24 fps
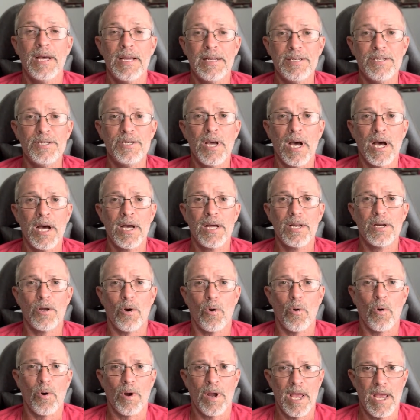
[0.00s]
done
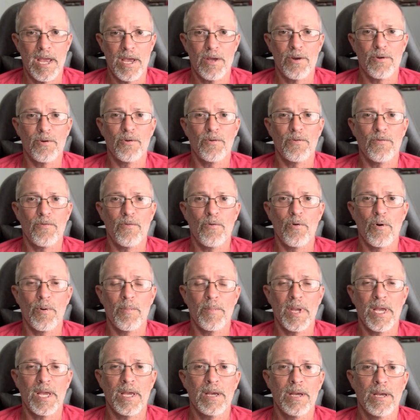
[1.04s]
or handled for
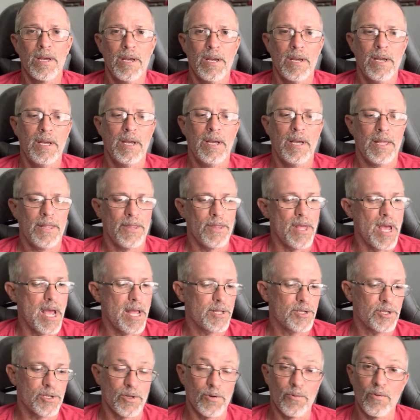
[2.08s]
me.
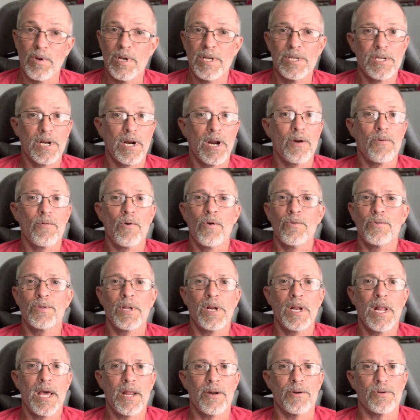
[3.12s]
That's the reason I wrote the
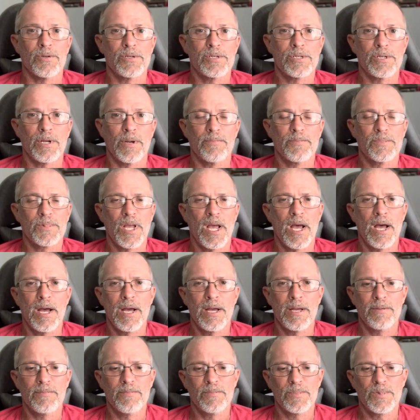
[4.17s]
letters.
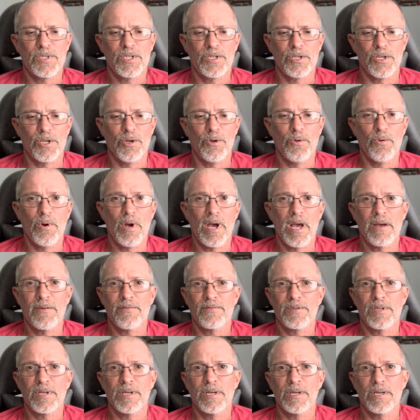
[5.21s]
Sometimes you
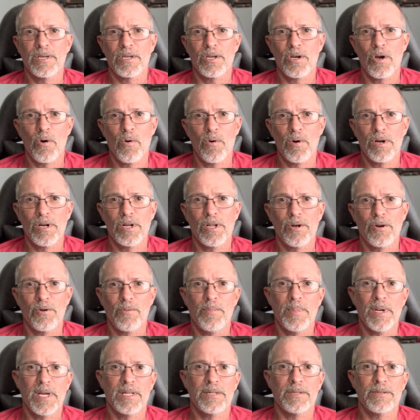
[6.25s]
have to go a little
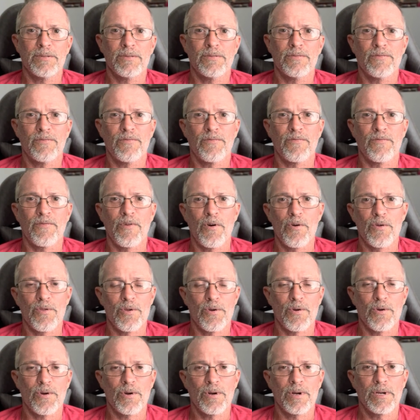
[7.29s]
bit
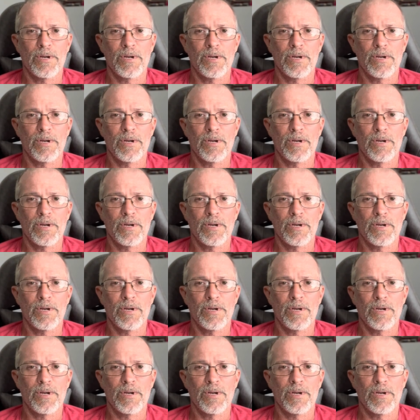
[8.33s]
further